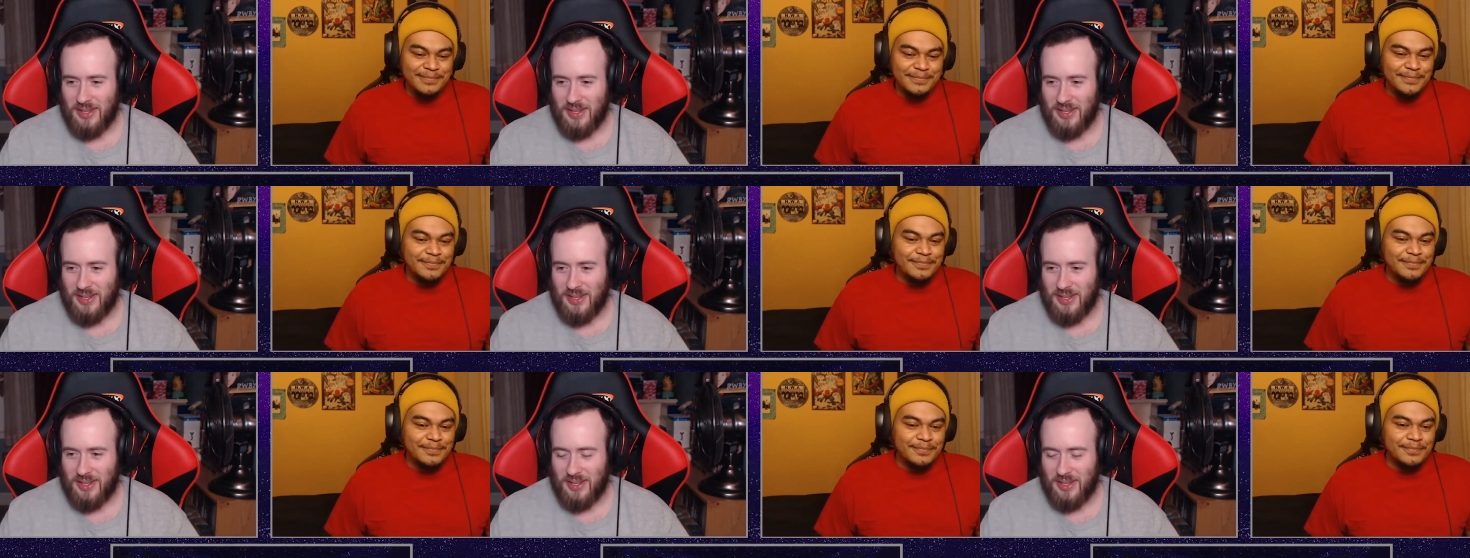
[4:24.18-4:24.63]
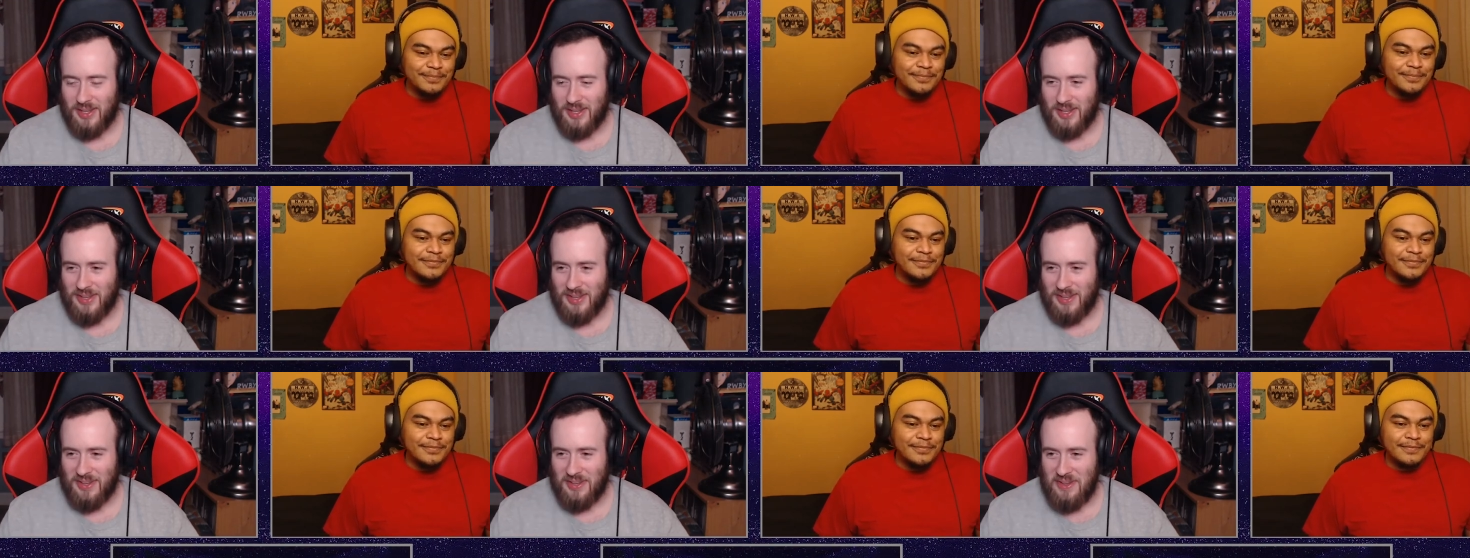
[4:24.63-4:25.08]

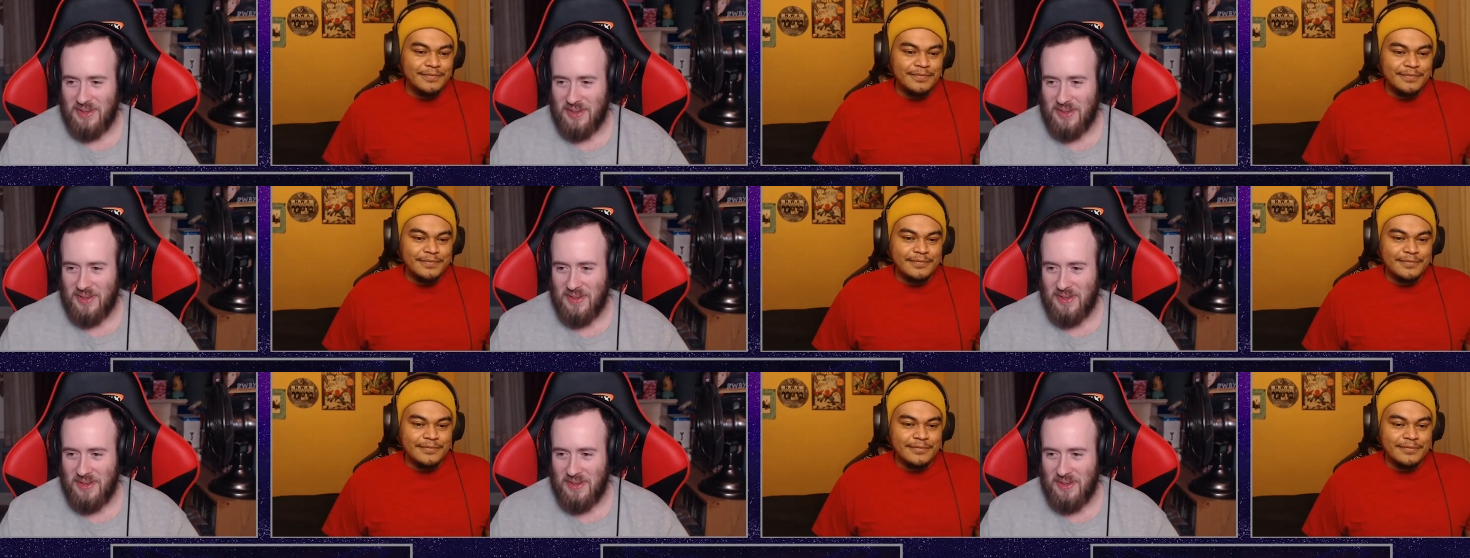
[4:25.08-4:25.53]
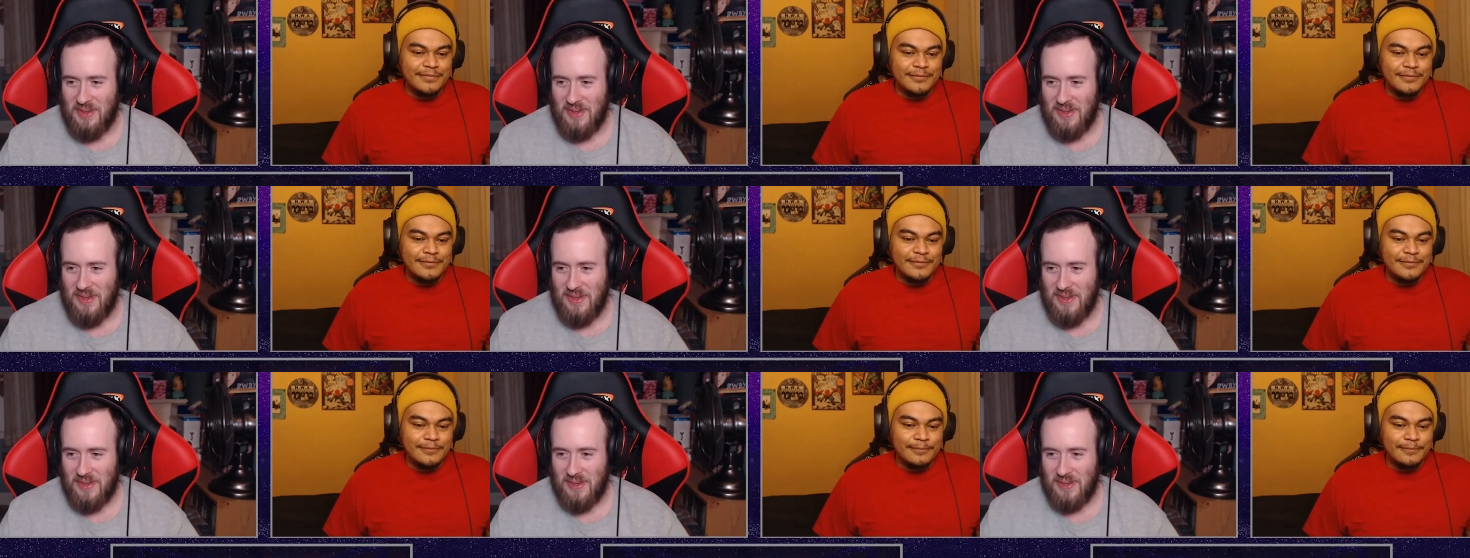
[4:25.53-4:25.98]

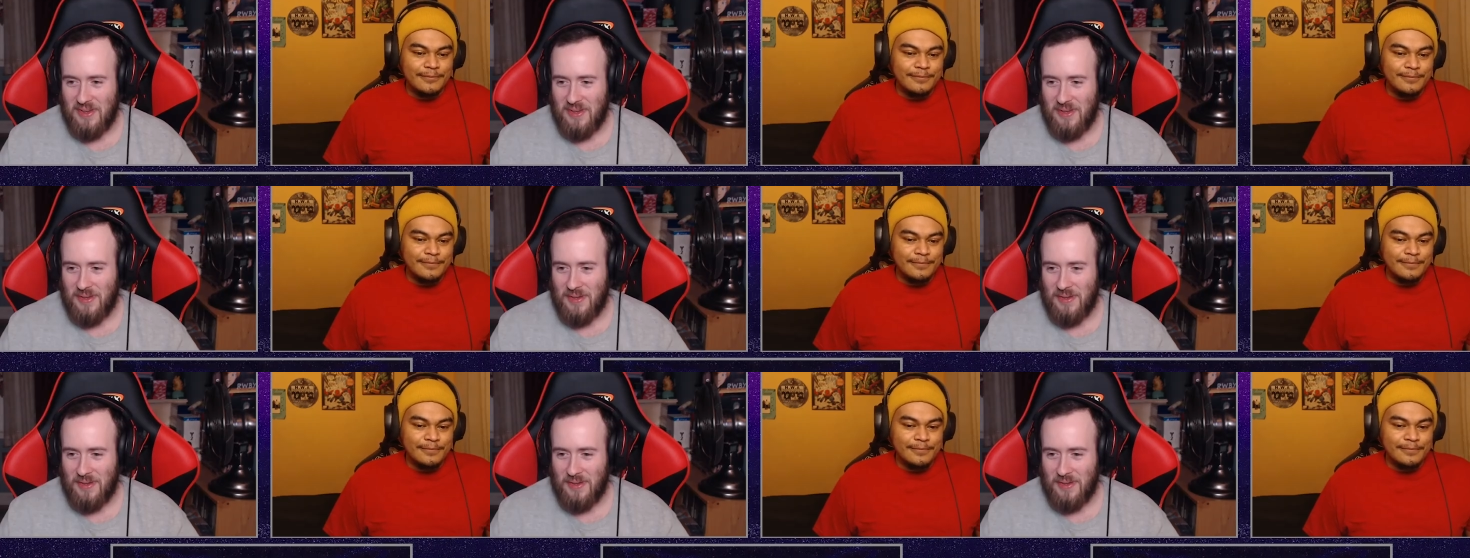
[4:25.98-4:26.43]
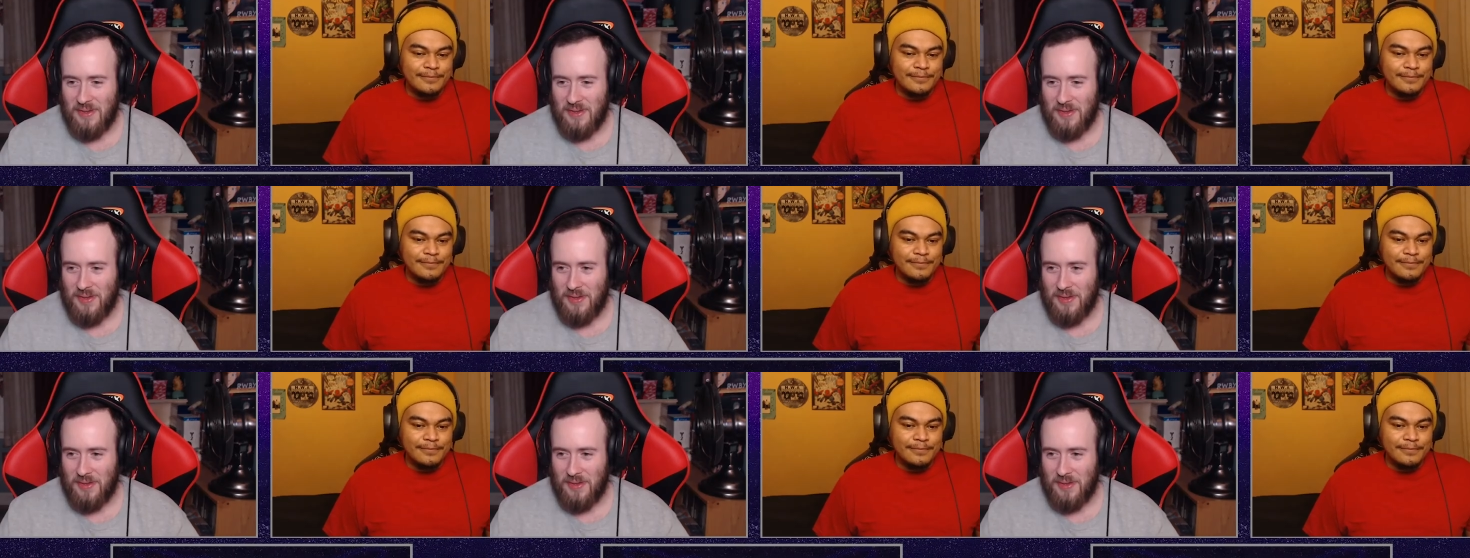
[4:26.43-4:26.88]

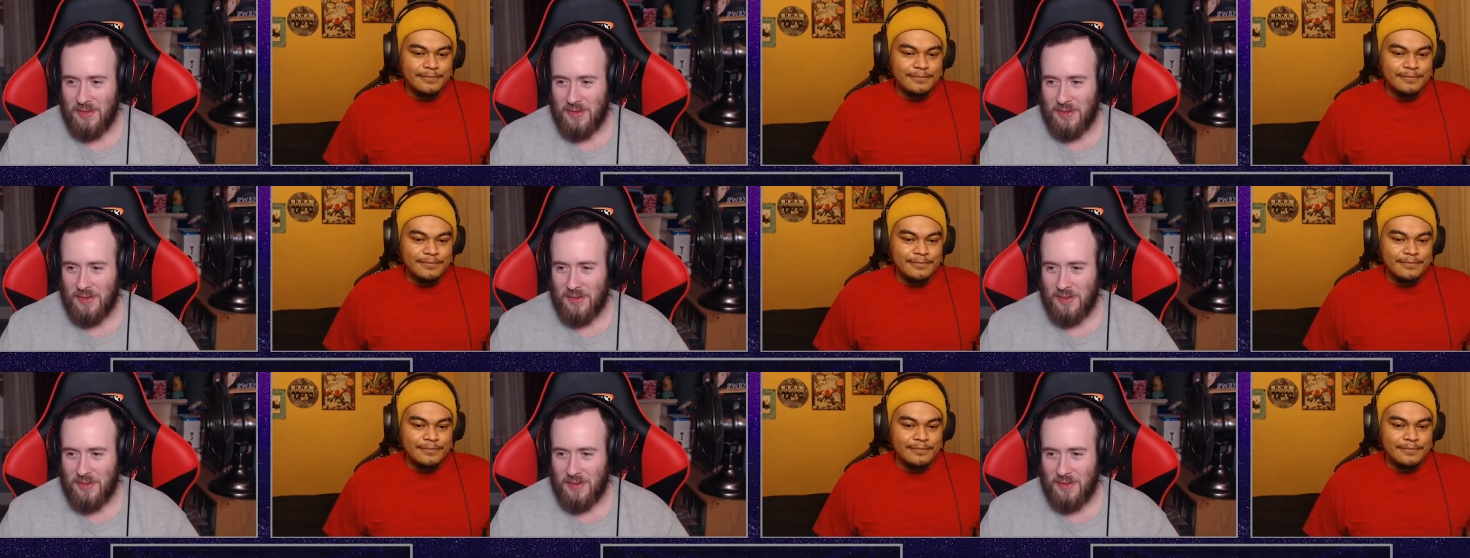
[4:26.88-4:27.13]
No one is speaking in this clip.